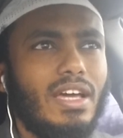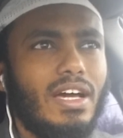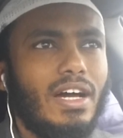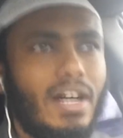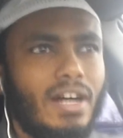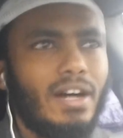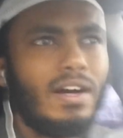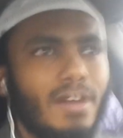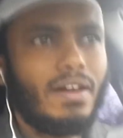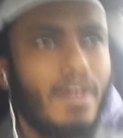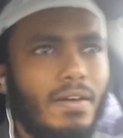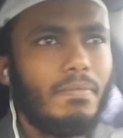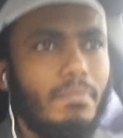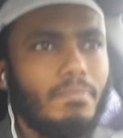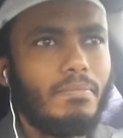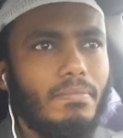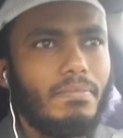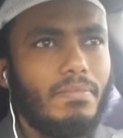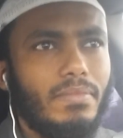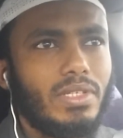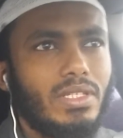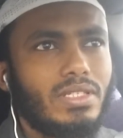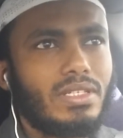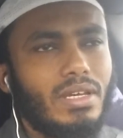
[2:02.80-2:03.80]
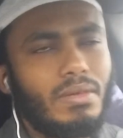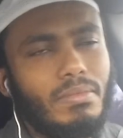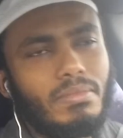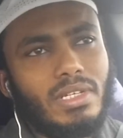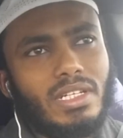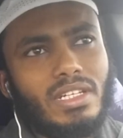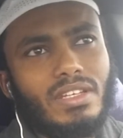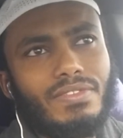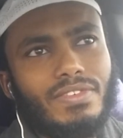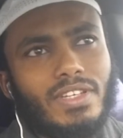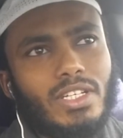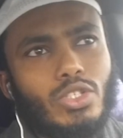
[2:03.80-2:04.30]
um, some
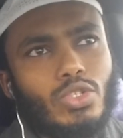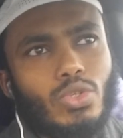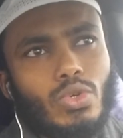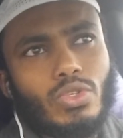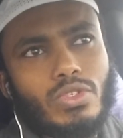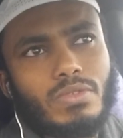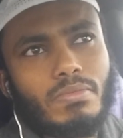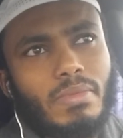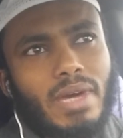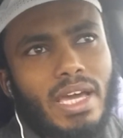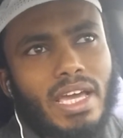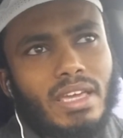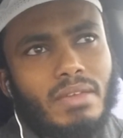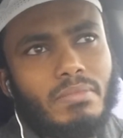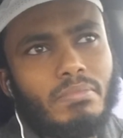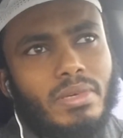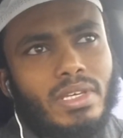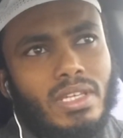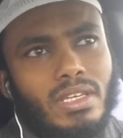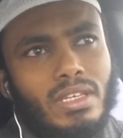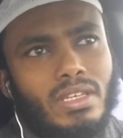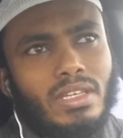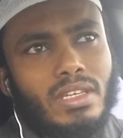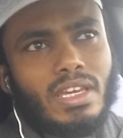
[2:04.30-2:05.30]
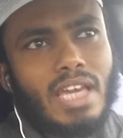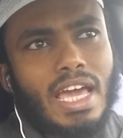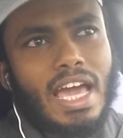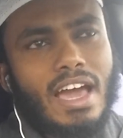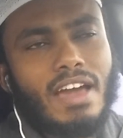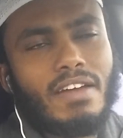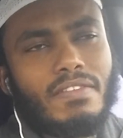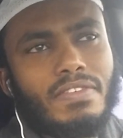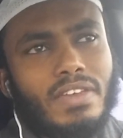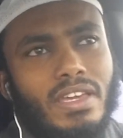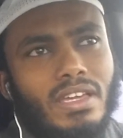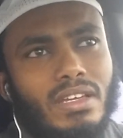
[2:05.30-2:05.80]
individuals might be
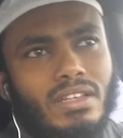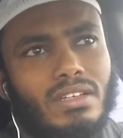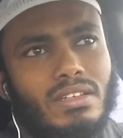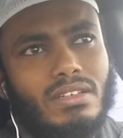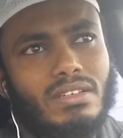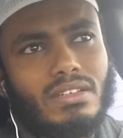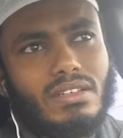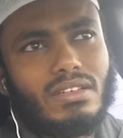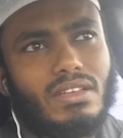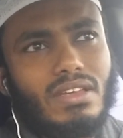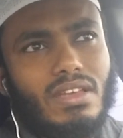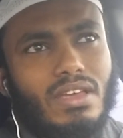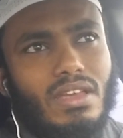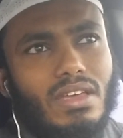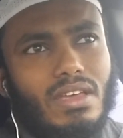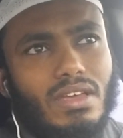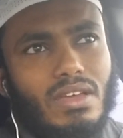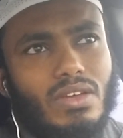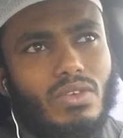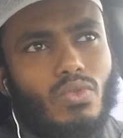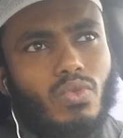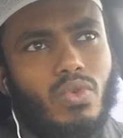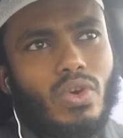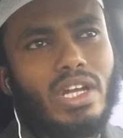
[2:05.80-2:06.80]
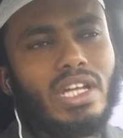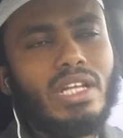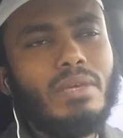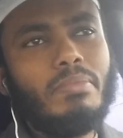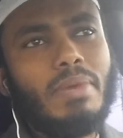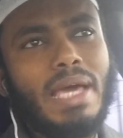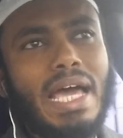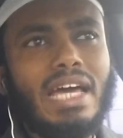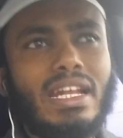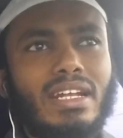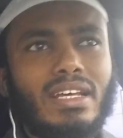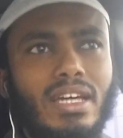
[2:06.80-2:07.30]
having really
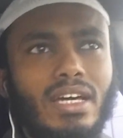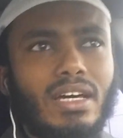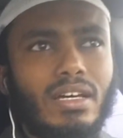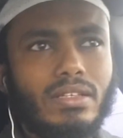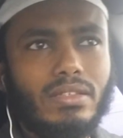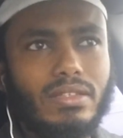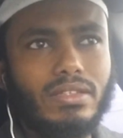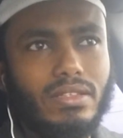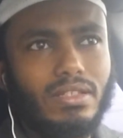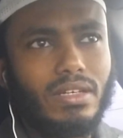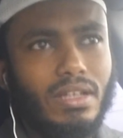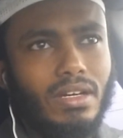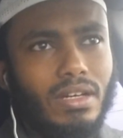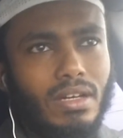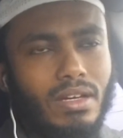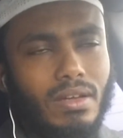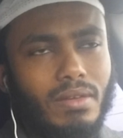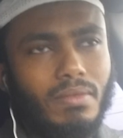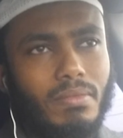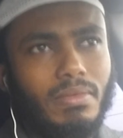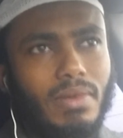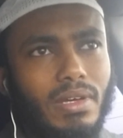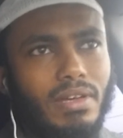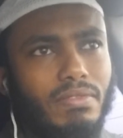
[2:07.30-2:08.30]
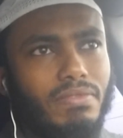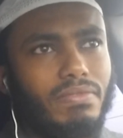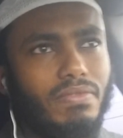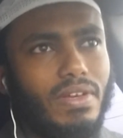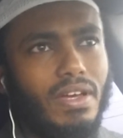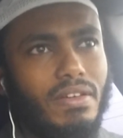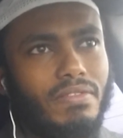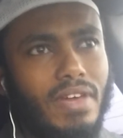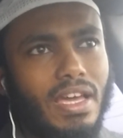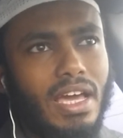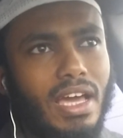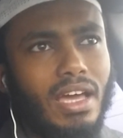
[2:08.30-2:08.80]
bad health. Um, I've,
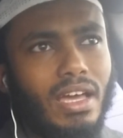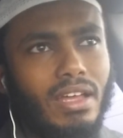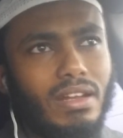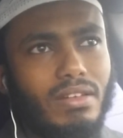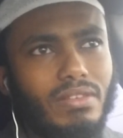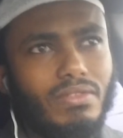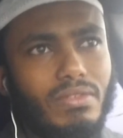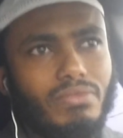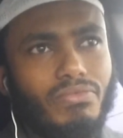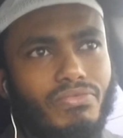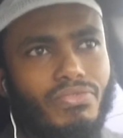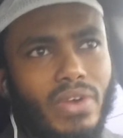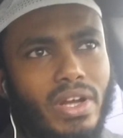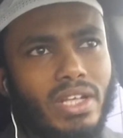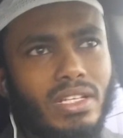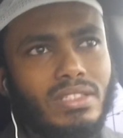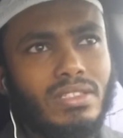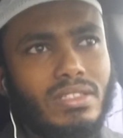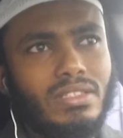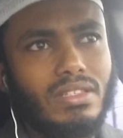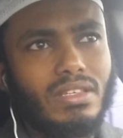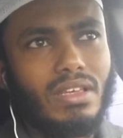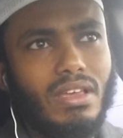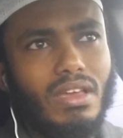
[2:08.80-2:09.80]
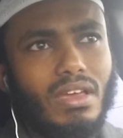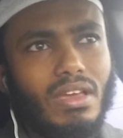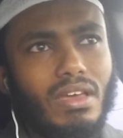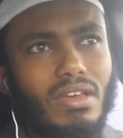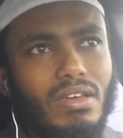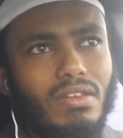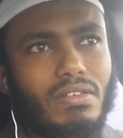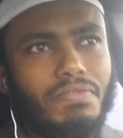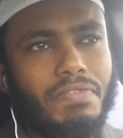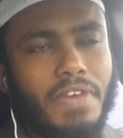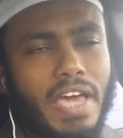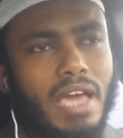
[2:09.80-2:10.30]
I've had friends,
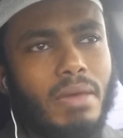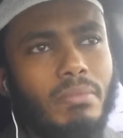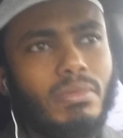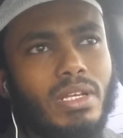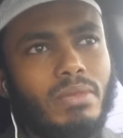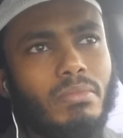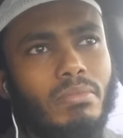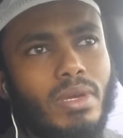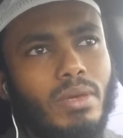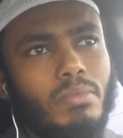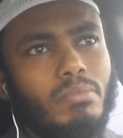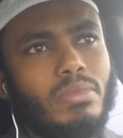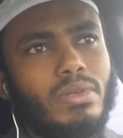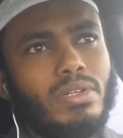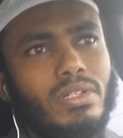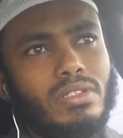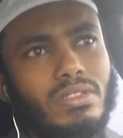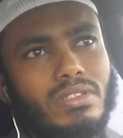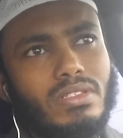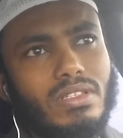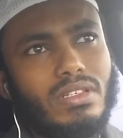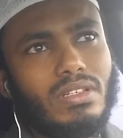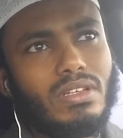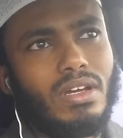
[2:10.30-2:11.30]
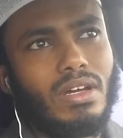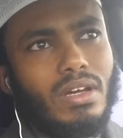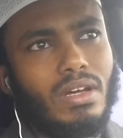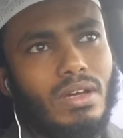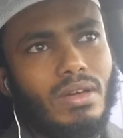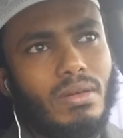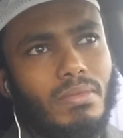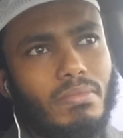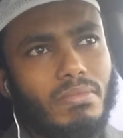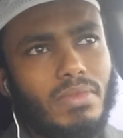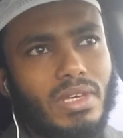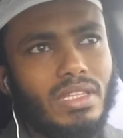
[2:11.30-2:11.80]
family members
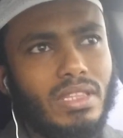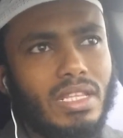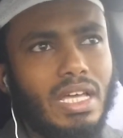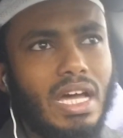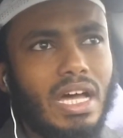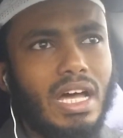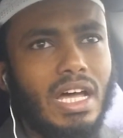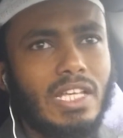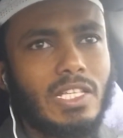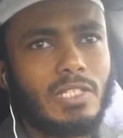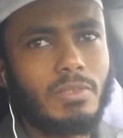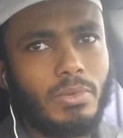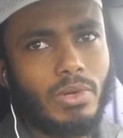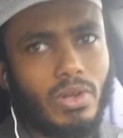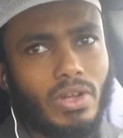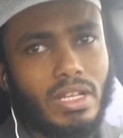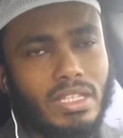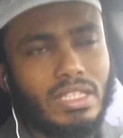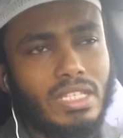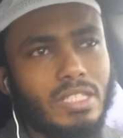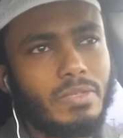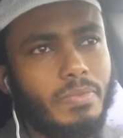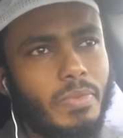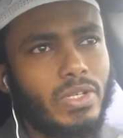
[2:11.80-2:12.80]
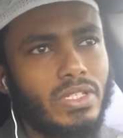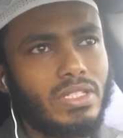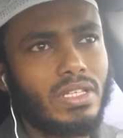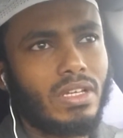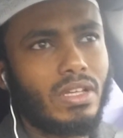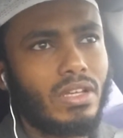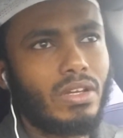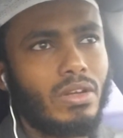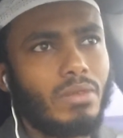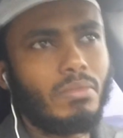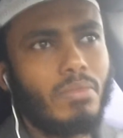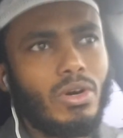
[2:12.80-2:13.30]
um, in the hospital at this
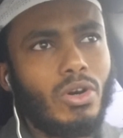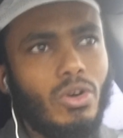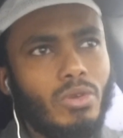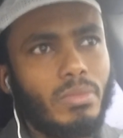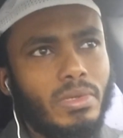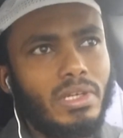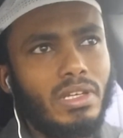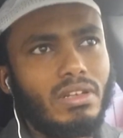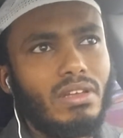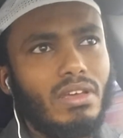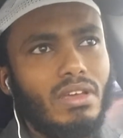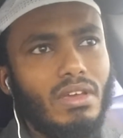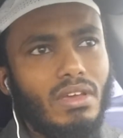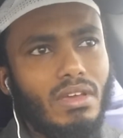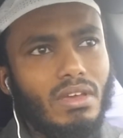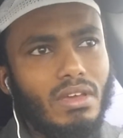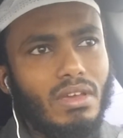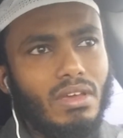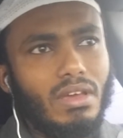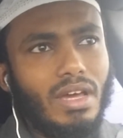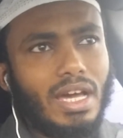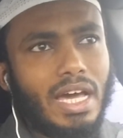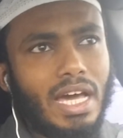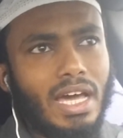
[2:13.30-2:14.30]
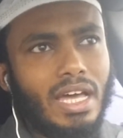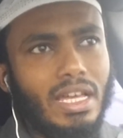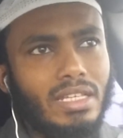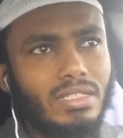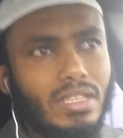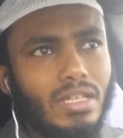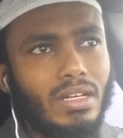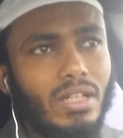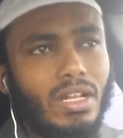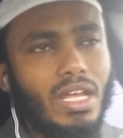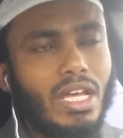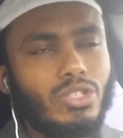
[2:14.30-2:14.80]
particular moment. I
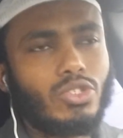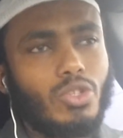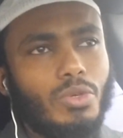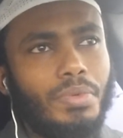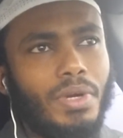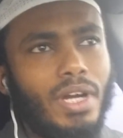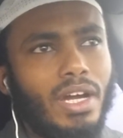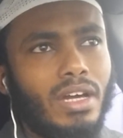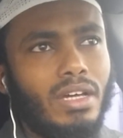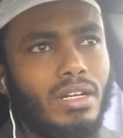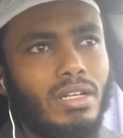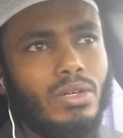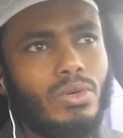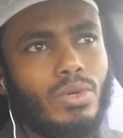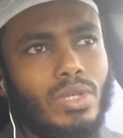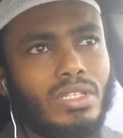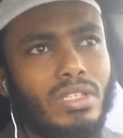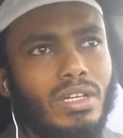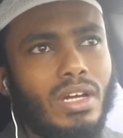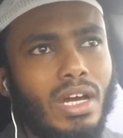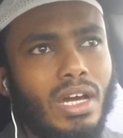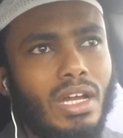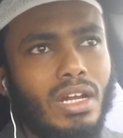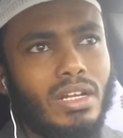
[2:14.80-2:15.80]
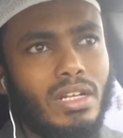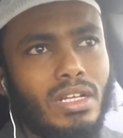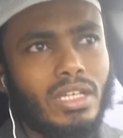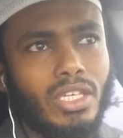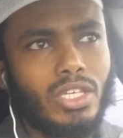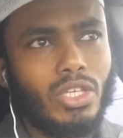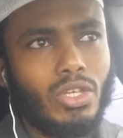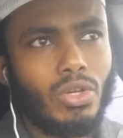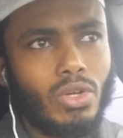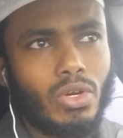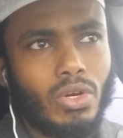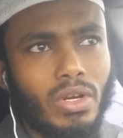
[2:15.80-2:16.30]
ask Allah subhanahu wa ta'ala to
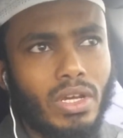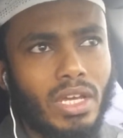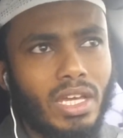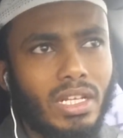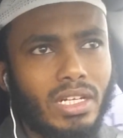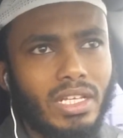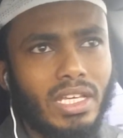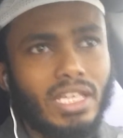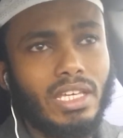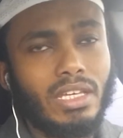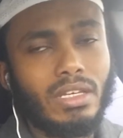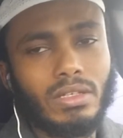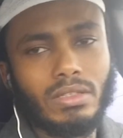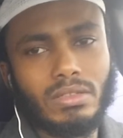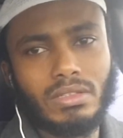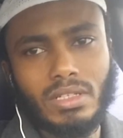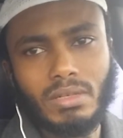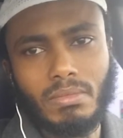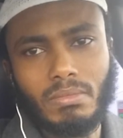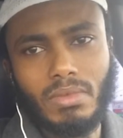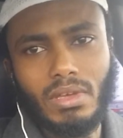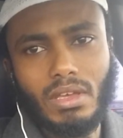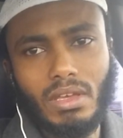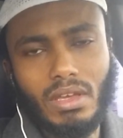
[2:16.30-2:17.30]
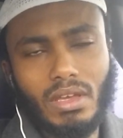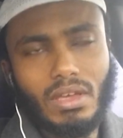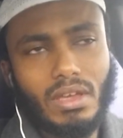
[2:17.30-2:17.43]
cure and heal them